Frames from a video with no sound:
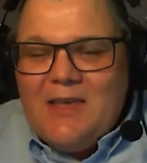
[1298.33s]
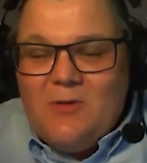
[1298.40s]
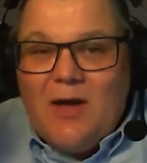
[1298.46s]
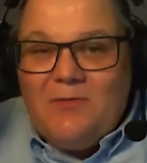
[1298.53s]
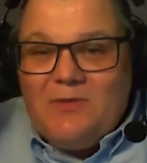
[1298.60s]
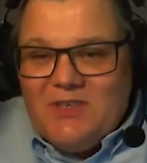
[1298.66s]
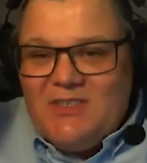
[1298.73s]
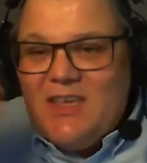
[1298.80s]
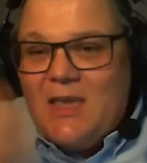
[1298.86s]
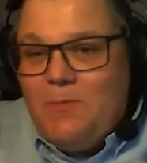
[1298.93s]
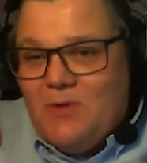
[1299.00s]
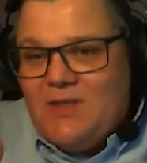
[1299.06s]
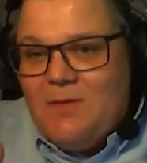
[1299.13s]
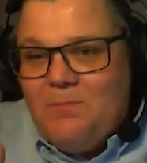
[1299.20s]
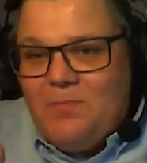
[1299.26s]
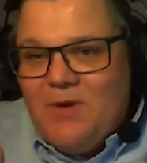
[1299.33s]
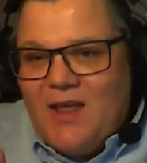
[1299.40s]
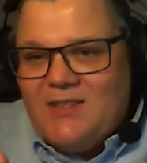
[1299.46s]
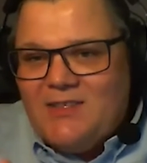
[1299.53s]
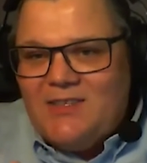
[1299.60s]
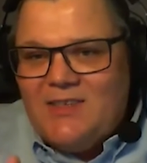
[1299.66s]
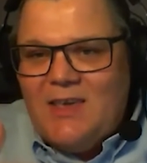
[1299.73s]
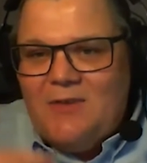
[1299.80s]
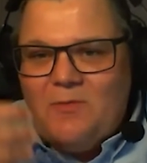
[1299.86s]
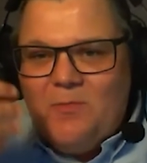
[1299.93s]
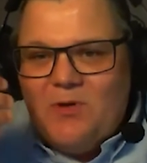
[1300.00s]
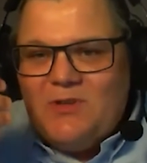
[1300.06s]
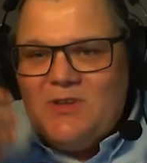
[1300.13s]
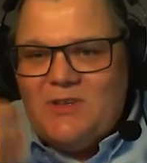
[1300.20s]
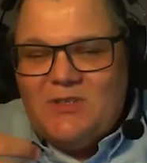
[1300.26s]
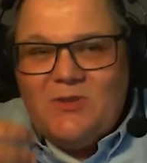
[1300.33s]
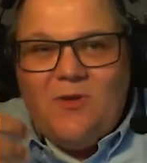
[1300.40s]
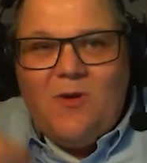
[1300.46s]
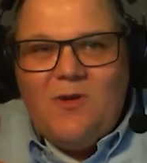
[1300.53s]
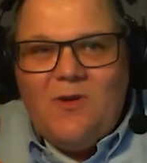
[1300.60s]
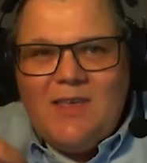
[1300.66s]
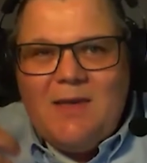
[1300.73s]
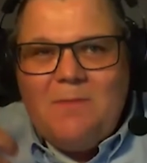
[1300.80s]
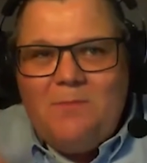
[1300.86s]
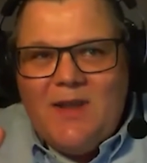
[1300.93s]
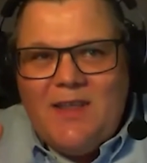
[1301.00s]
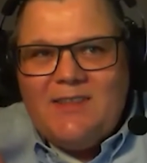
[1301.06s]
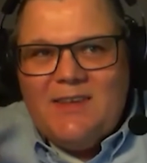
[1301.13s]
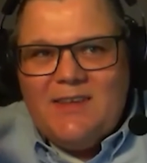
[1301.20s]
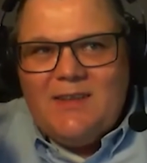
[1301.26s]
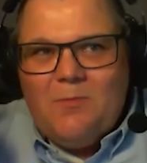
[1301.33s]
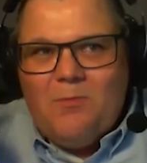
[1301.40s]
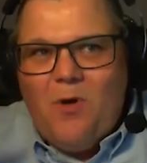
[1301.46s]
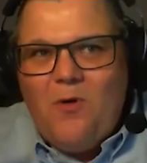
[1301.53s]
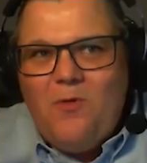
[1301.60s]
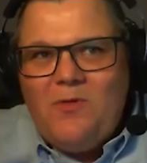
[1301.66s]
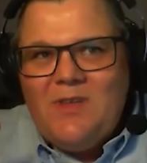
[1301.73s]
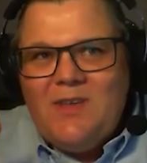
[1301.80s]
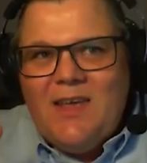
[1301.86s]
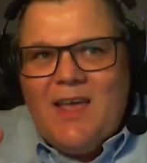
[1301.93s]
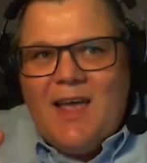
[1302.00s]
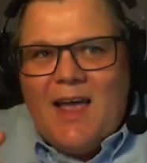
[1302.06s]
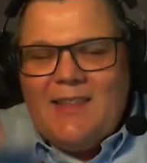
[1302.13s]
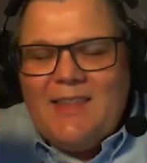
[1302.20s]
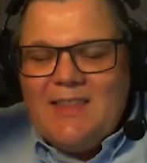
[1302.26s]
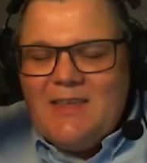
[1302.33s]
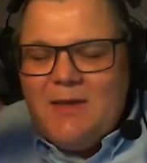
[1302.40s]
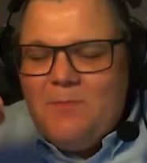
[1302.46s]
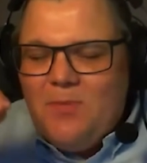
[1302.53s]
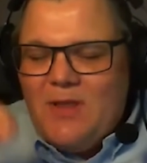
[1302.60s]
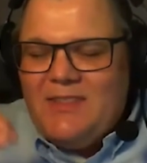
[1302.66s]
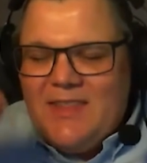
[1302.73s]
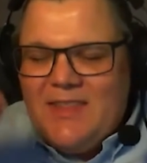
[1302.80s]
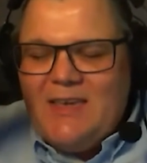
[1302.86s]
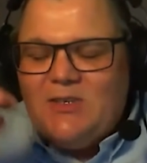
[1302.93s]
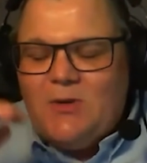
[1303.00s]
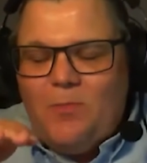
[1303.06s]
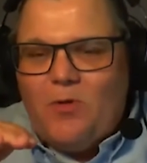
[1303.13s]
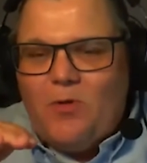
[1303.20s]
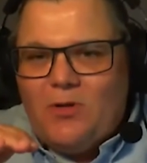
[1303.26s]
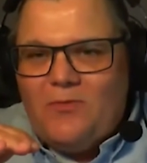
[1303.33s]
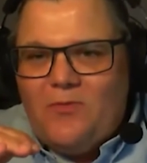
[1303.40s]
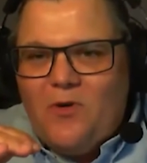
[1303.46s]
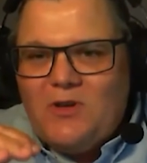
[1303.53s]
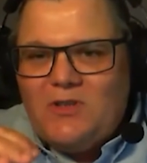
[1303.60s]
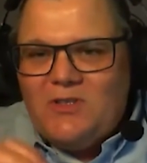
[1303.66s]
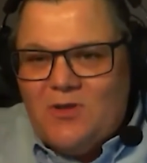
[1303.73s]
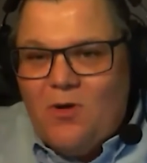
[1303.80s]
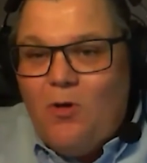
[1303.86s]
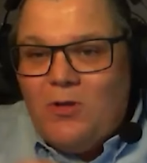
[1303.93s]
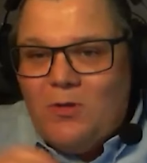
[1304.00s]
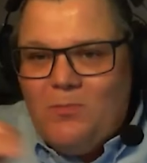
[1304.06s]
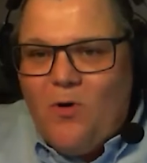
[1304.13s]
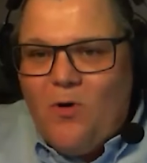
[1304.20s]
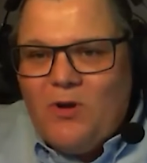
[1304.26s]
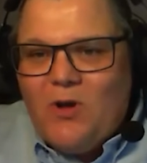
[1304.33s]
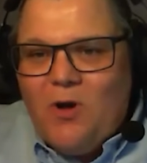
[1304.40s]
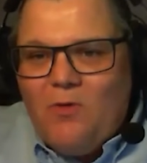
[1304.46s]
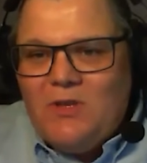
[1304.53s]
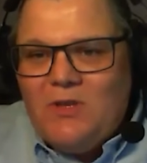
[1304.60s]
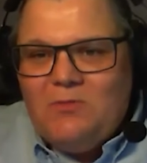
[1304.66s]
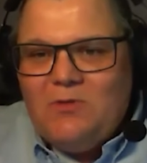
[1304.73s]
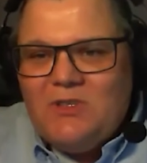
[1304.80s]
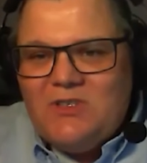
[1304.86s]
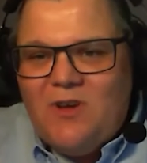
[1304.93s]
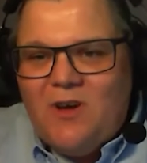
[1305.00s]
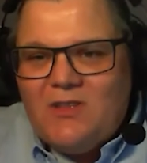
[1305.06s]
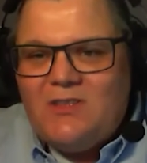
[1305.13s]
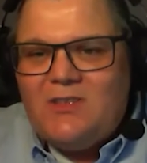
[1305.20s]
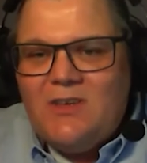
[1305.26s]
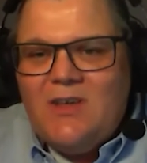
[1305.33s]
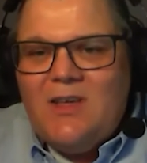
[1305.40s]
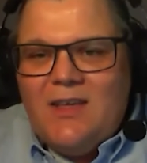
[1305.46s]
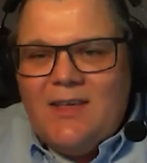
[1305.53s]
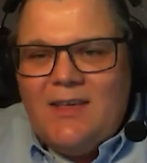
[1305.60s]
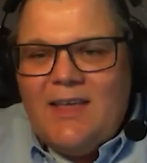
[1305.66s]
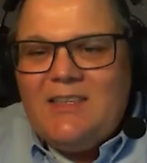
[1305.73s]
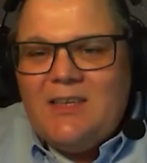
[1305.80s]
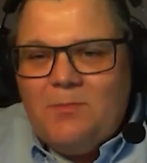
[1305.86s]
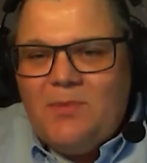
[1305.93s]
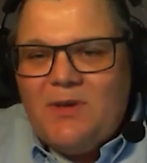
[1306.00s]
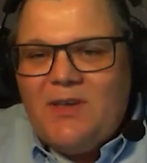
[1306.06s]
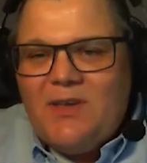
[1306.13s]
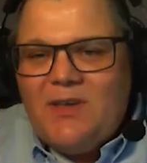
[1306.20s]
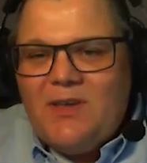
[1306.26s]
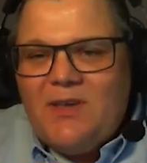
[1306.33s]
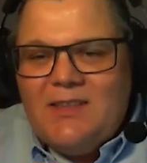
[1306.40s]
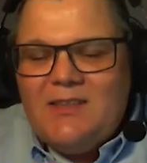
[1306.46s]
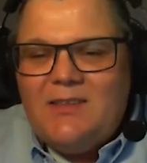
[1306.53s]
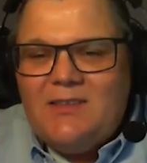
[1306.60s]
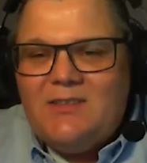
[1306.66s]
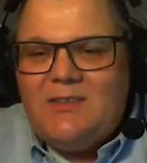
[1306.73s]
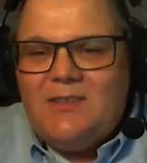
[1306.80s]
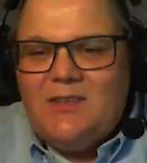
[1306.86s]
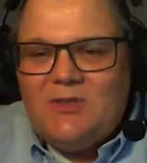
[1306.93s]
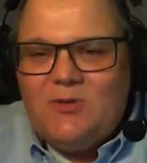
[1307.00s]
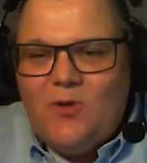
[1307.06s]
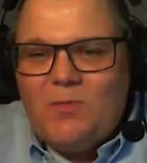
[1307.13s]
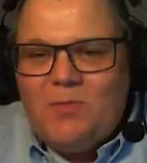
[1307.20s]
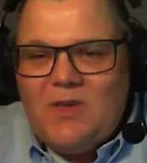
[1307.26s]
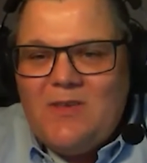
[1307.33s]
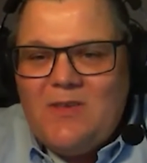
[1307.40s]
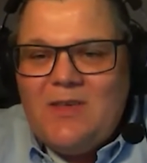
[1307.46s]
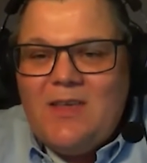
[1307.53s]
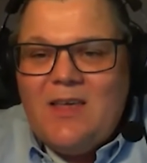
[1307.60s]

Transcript: You have the same with implants. If you put a strong implant in a bone and that implant takes up all the force, all the bone around it will start getting brittle and desorbing.